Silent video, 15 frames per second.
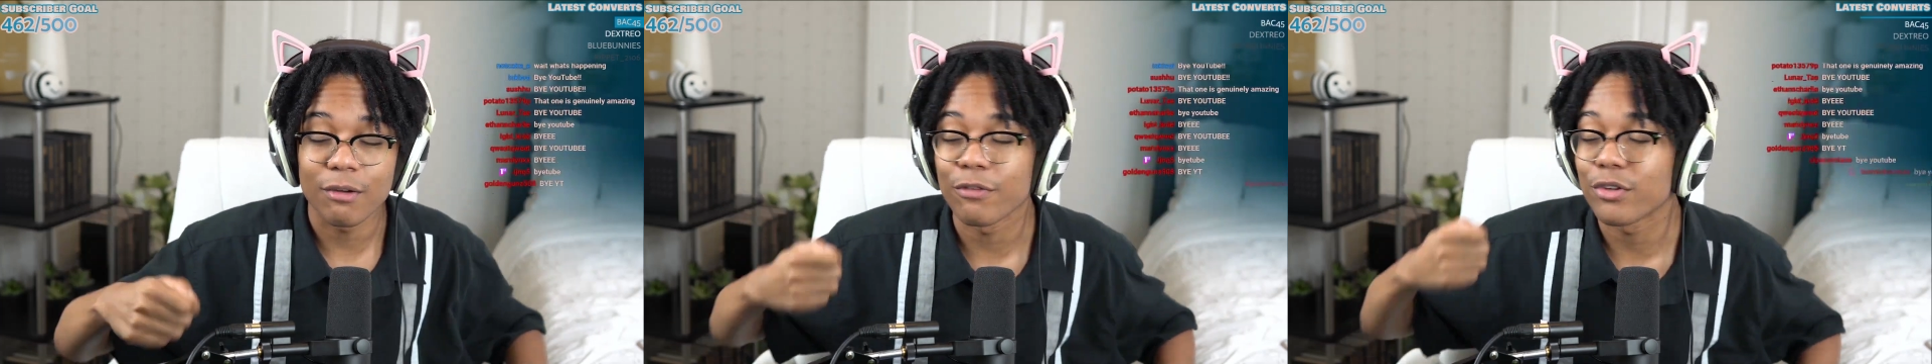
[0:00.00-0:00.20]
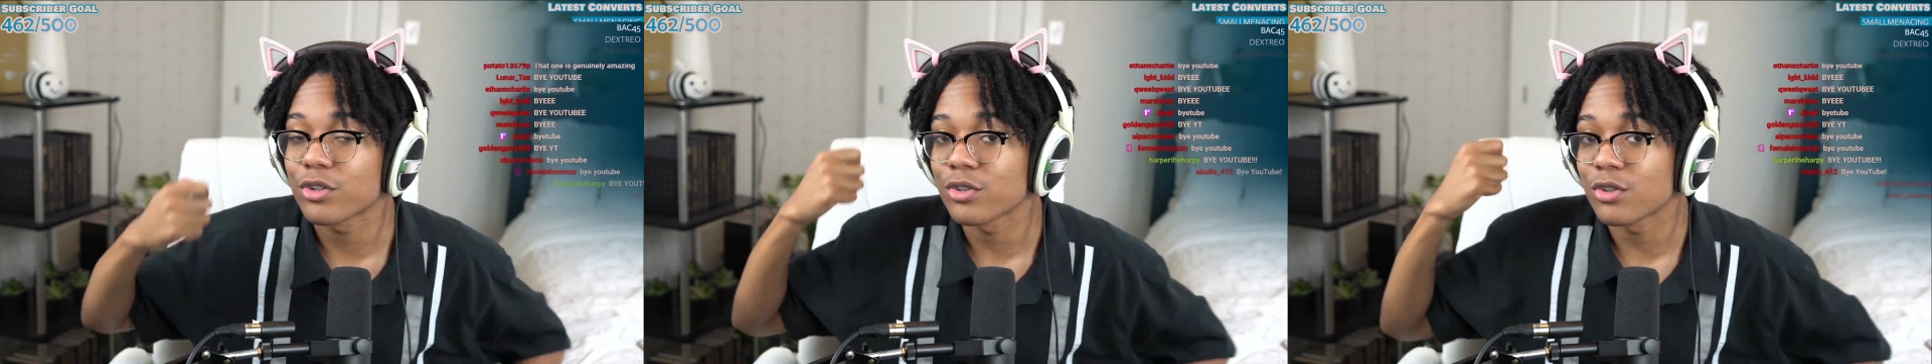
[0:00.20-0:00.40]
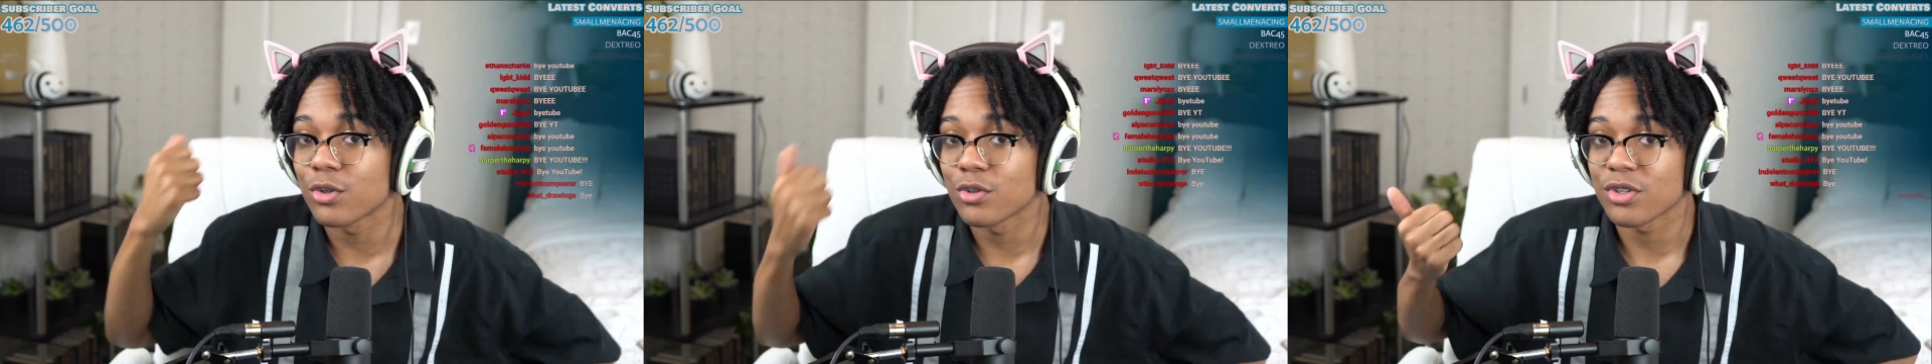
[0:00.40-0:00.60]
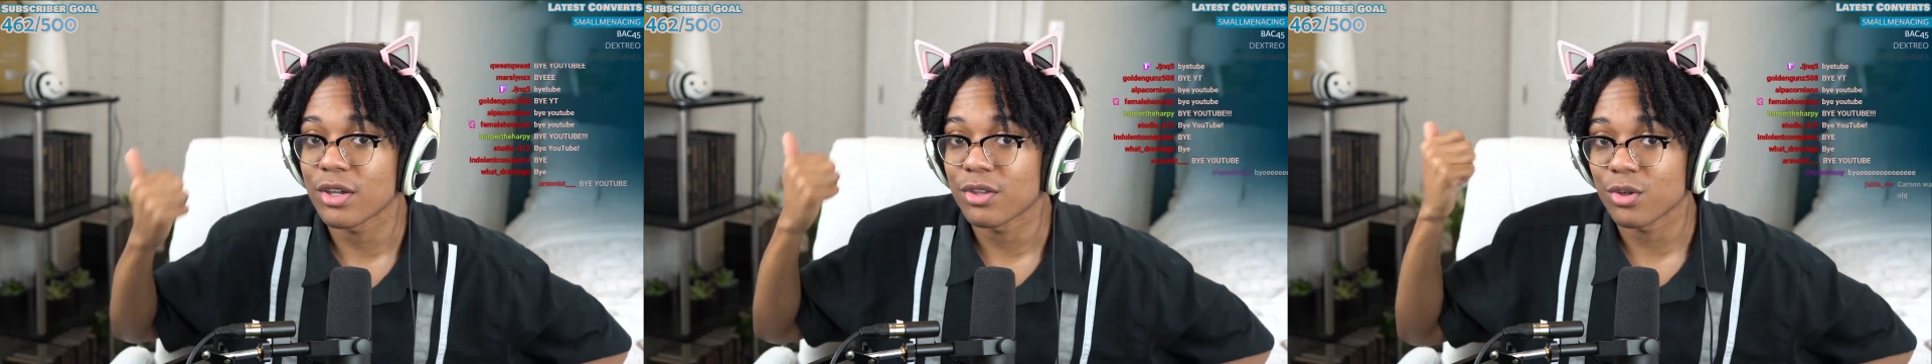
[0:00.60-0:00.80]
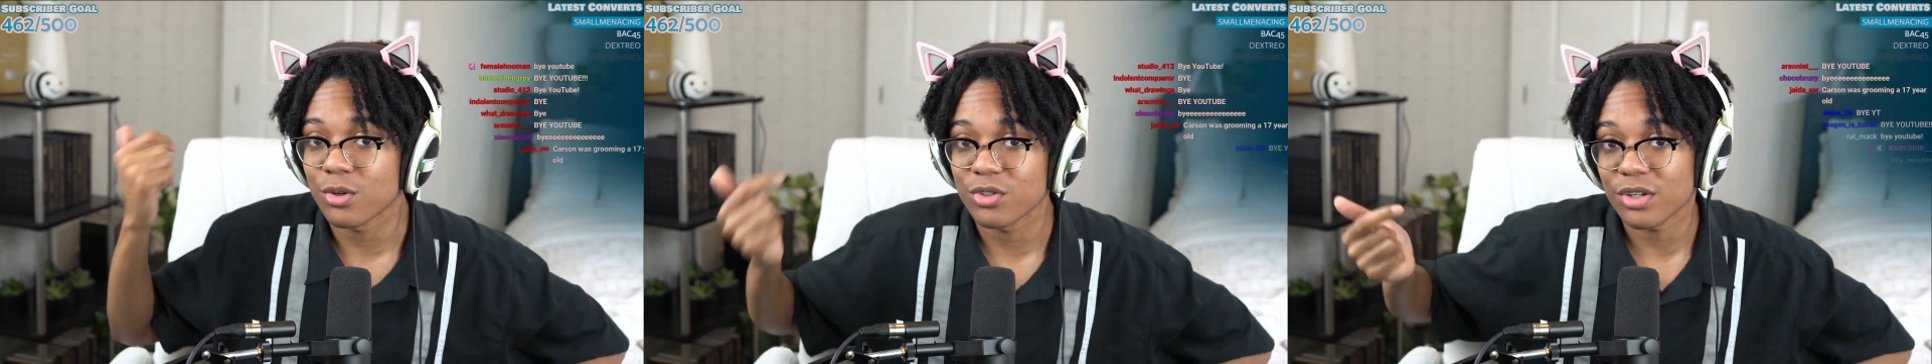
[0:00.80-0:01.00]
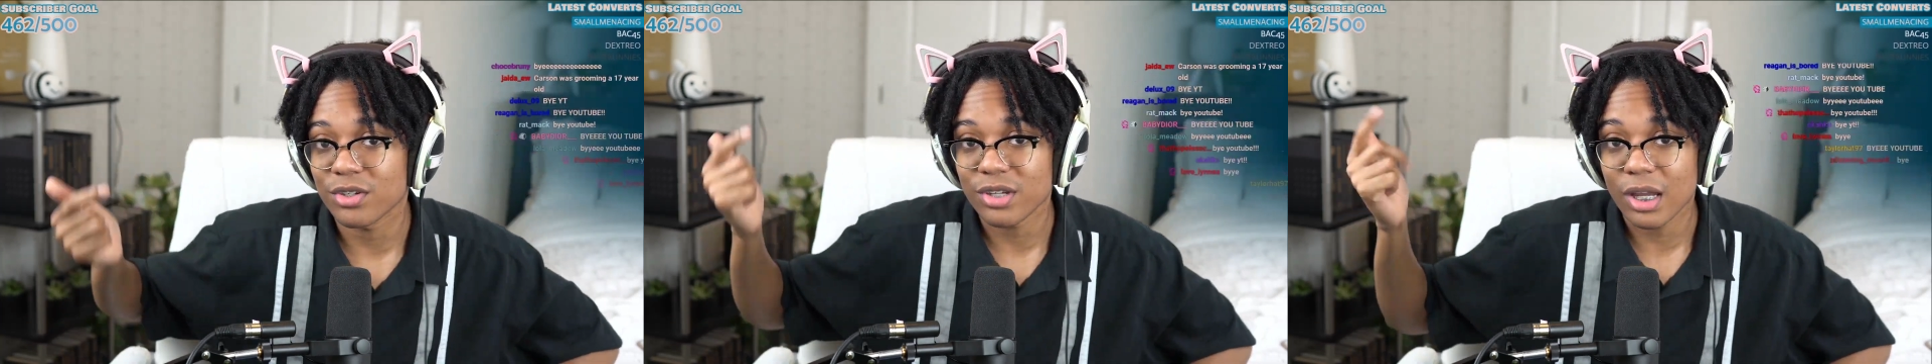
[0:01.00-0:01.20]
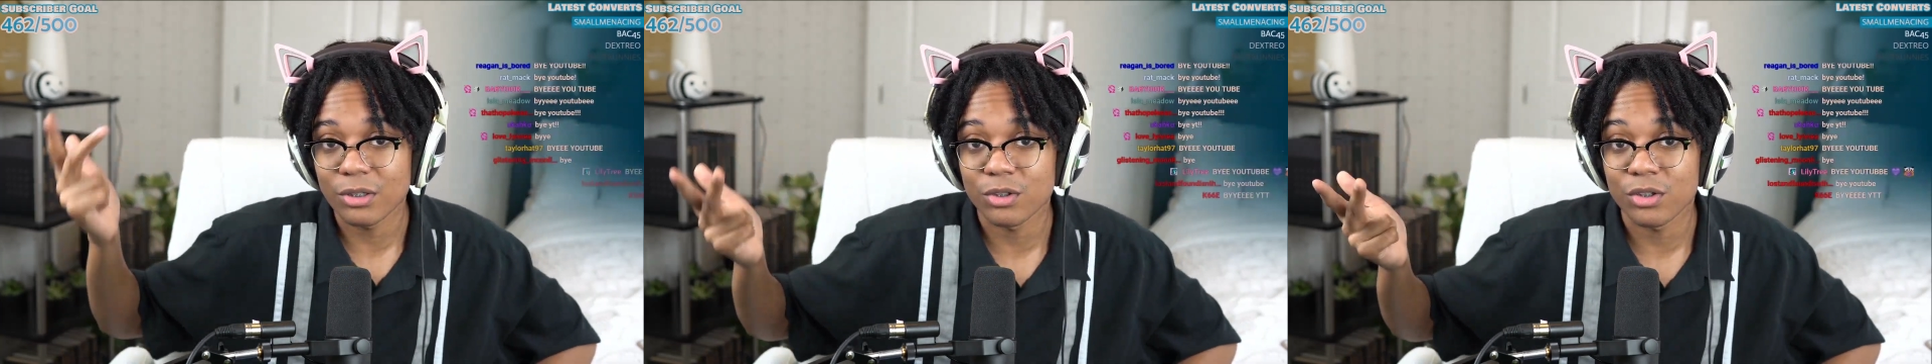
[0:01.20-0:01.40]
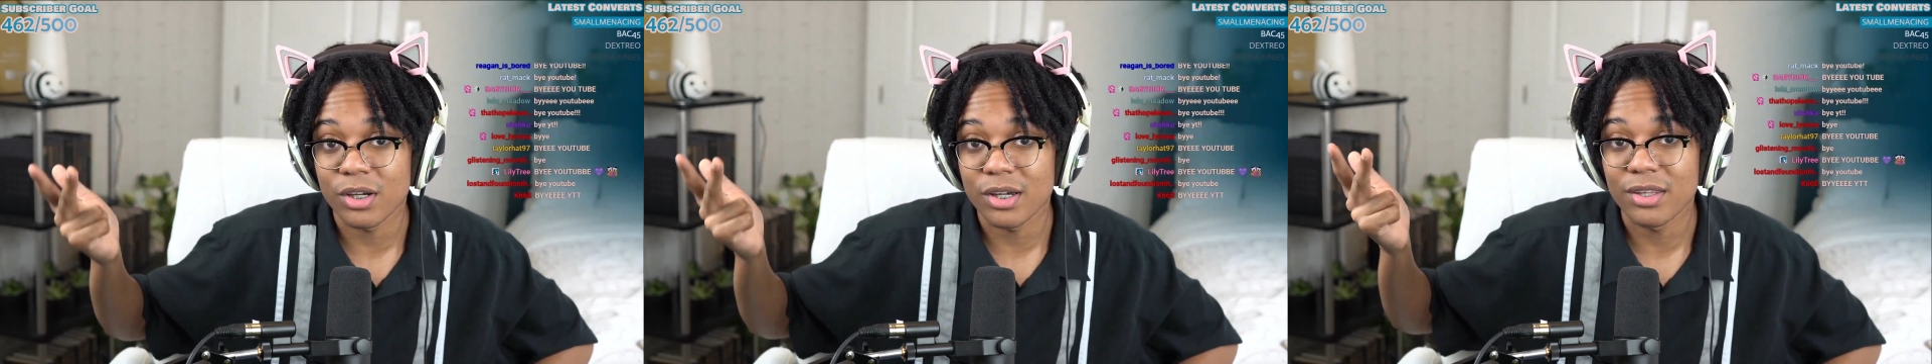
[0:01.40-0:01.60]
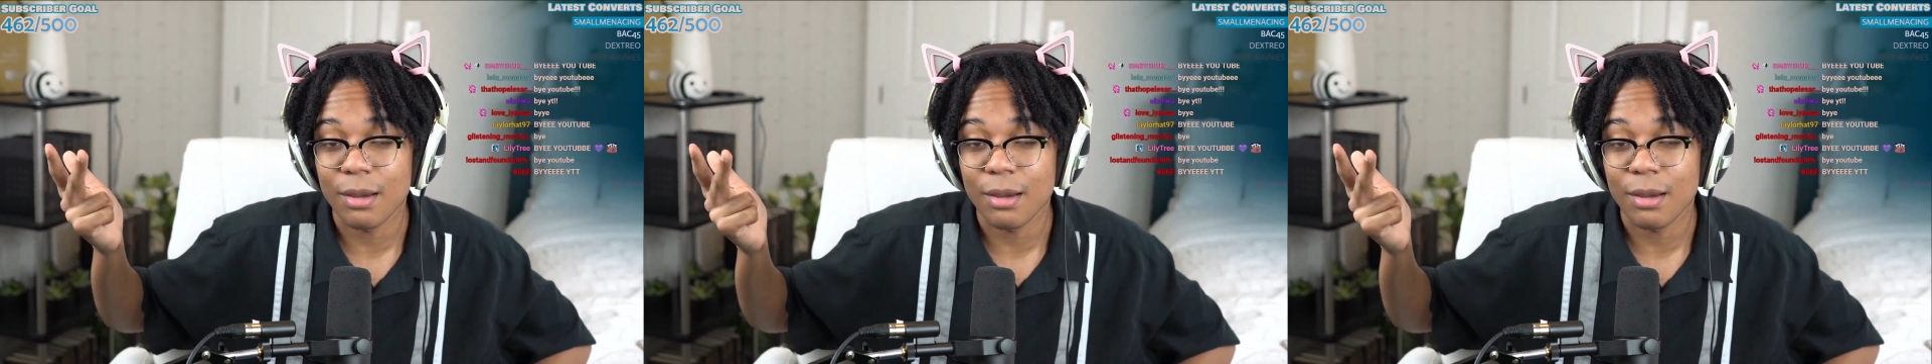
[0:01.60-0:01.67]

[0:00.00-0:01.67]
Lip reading: If it's Tuesday, Thursday, Saturday,